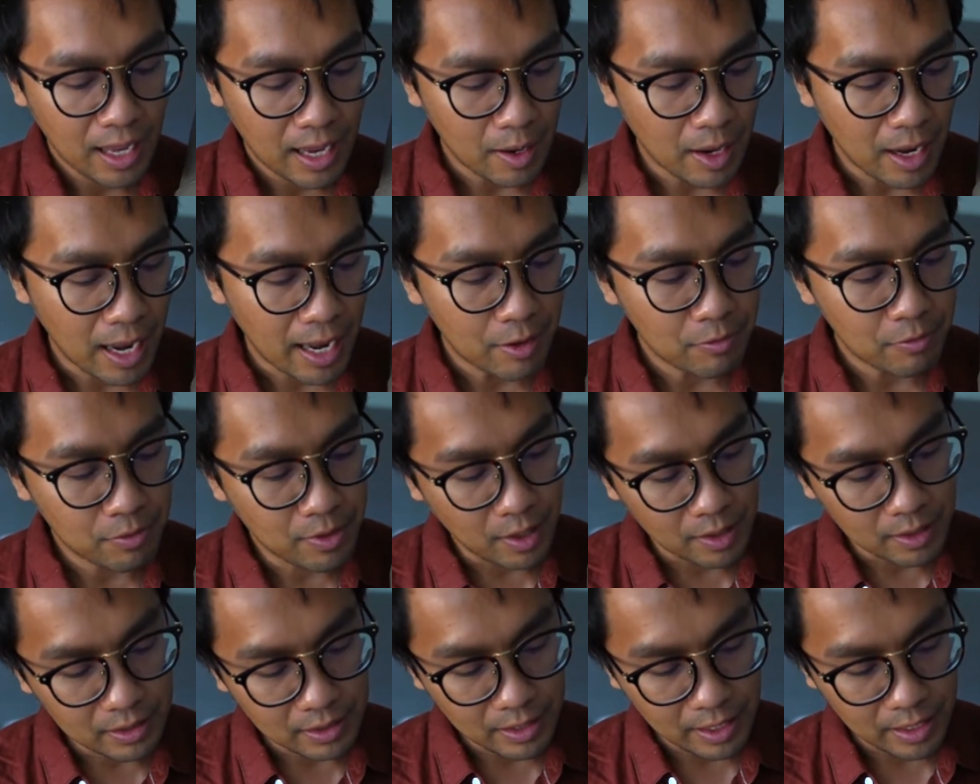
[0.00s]
I've
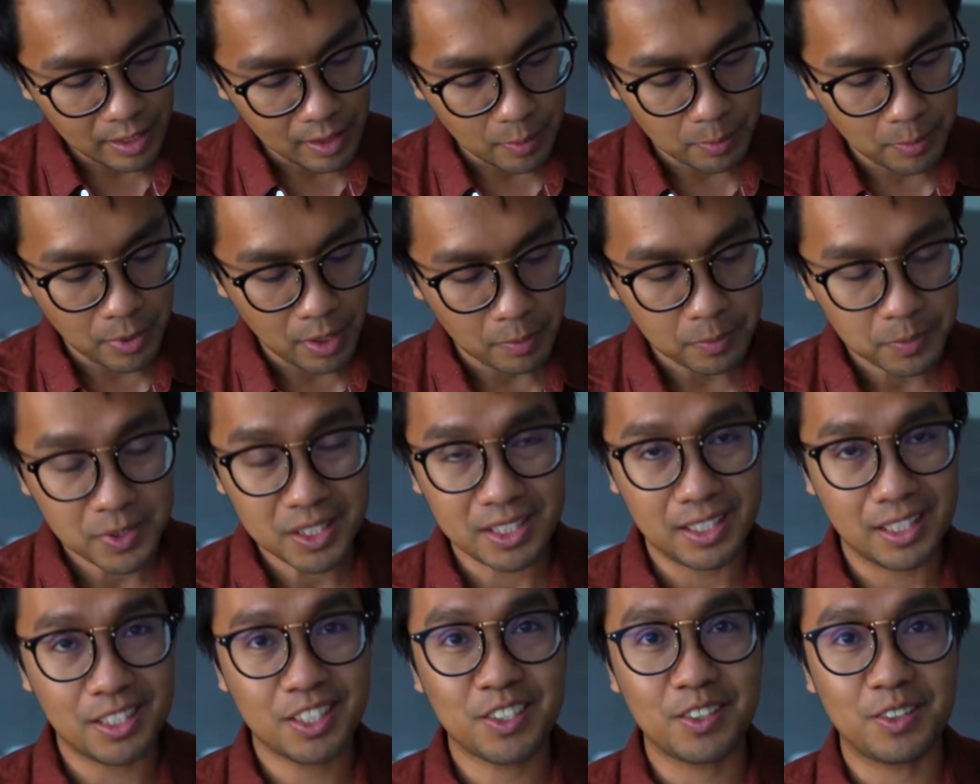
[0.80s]
got like a pop
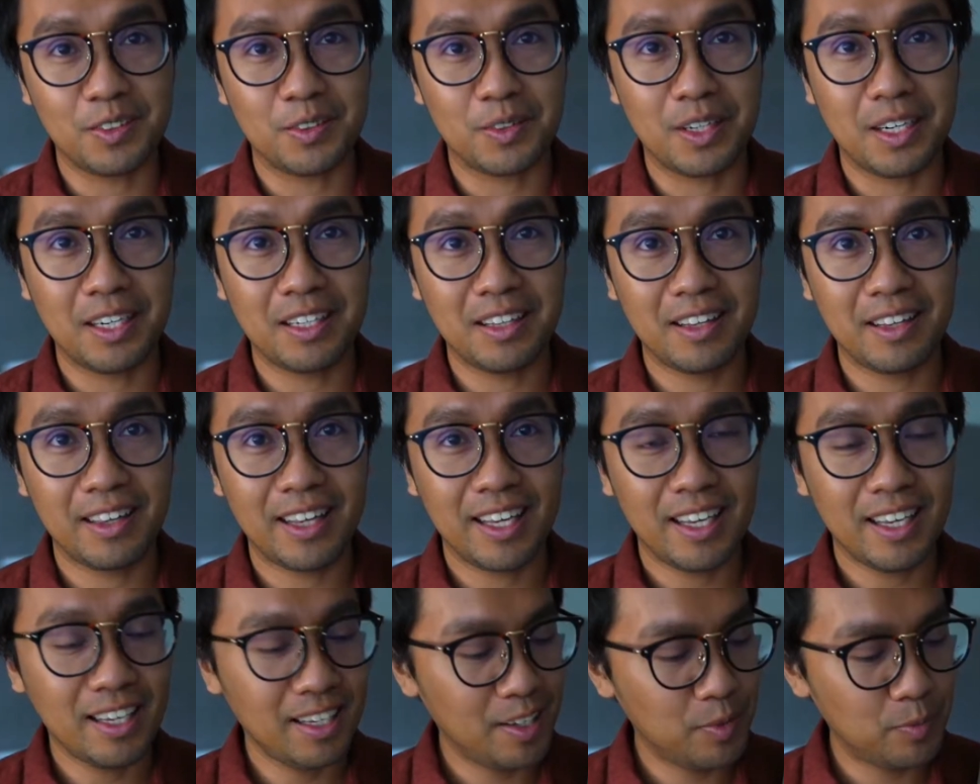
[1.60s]
stitch already
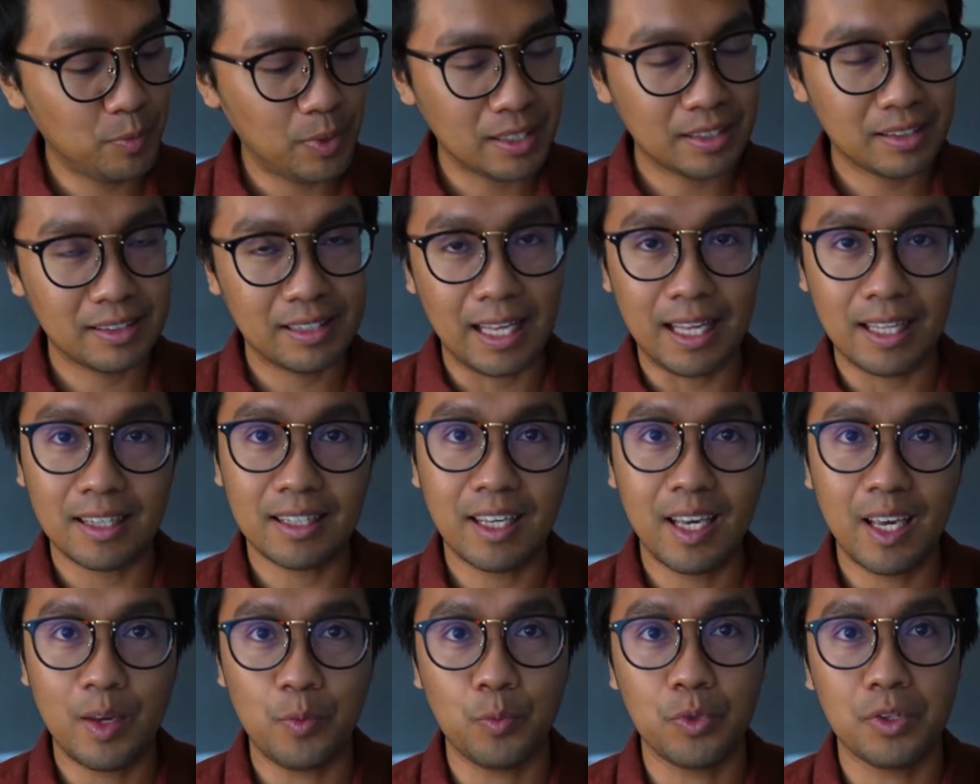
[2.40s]
there, but that
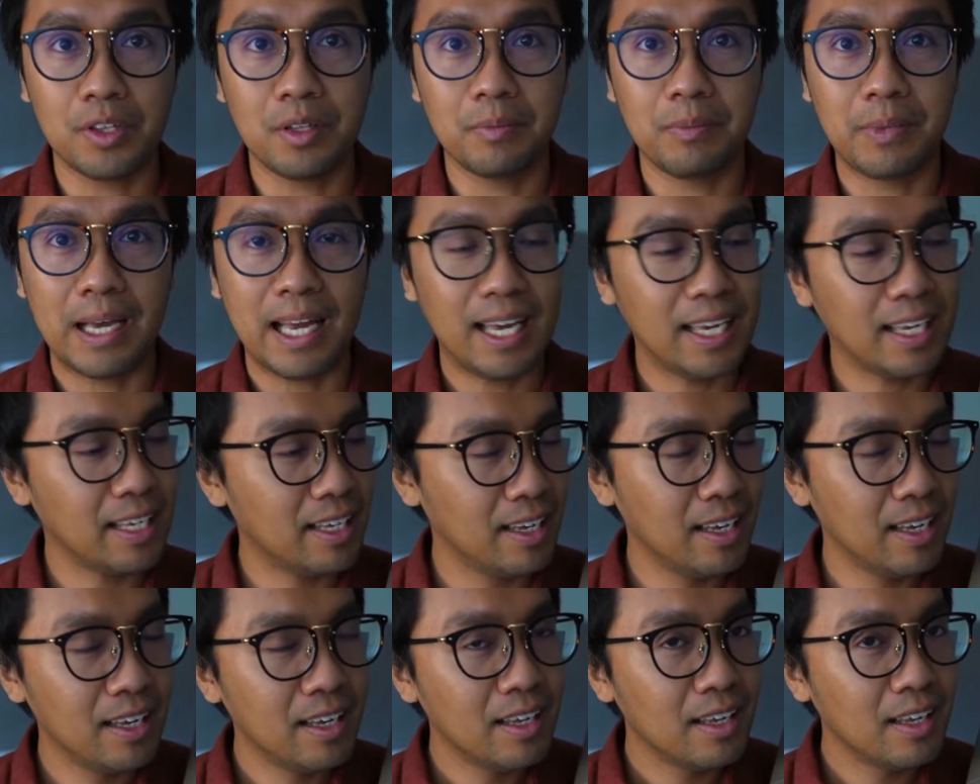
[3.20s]
came with the bag
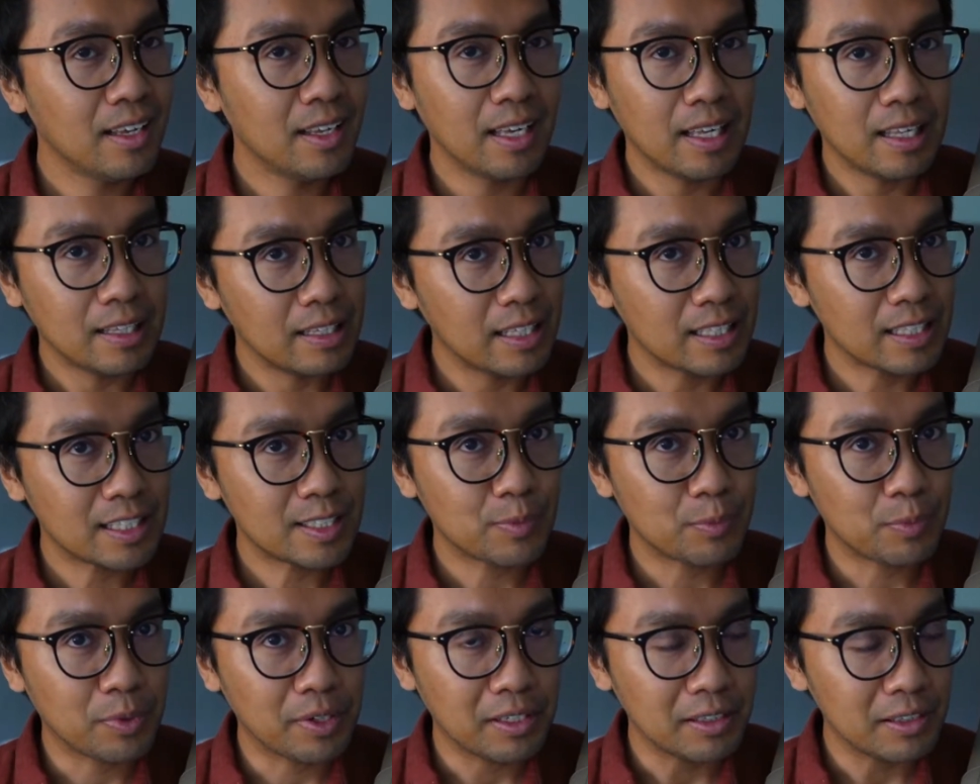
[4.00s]
and it's
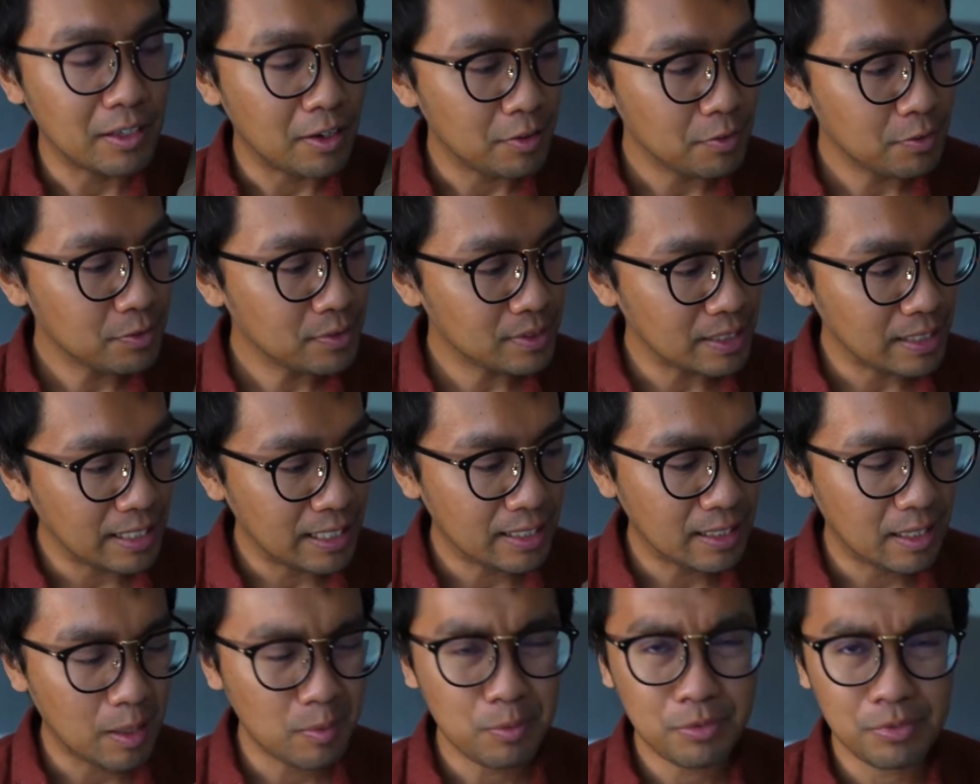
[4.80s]
pre-loved
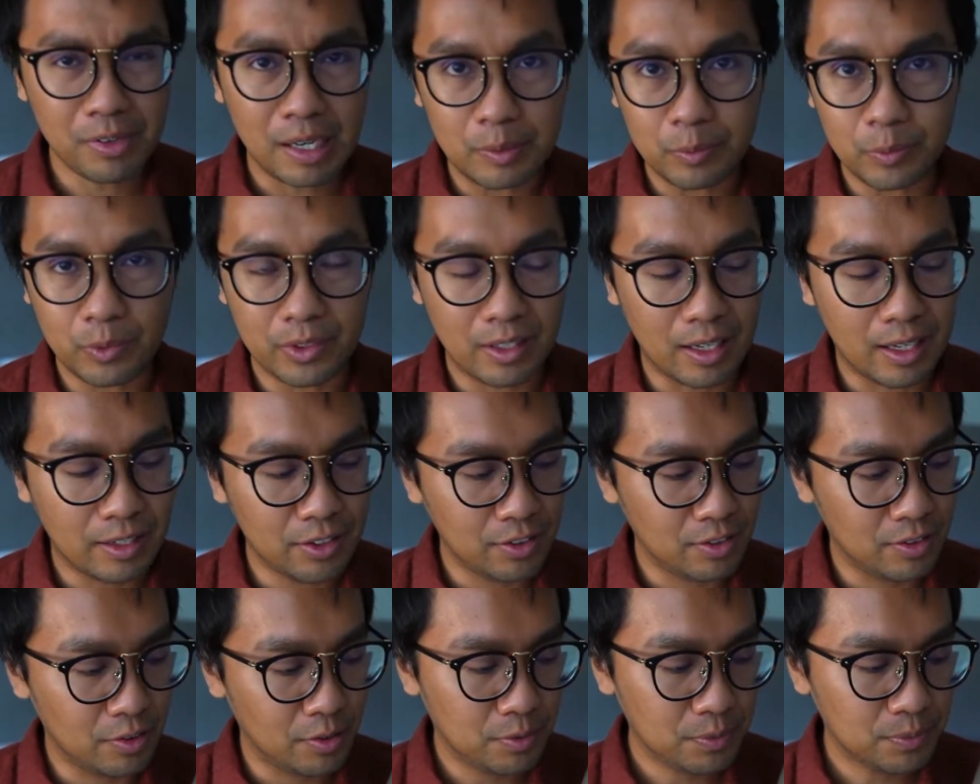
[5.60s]
and I'm fine with that,
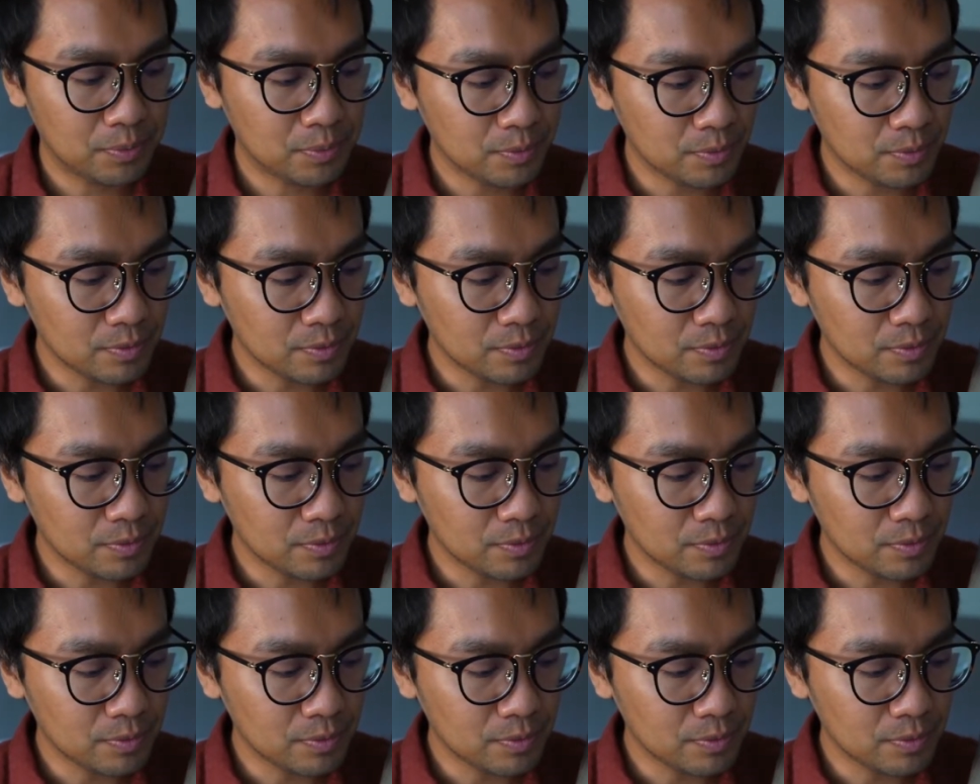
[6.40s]
you know.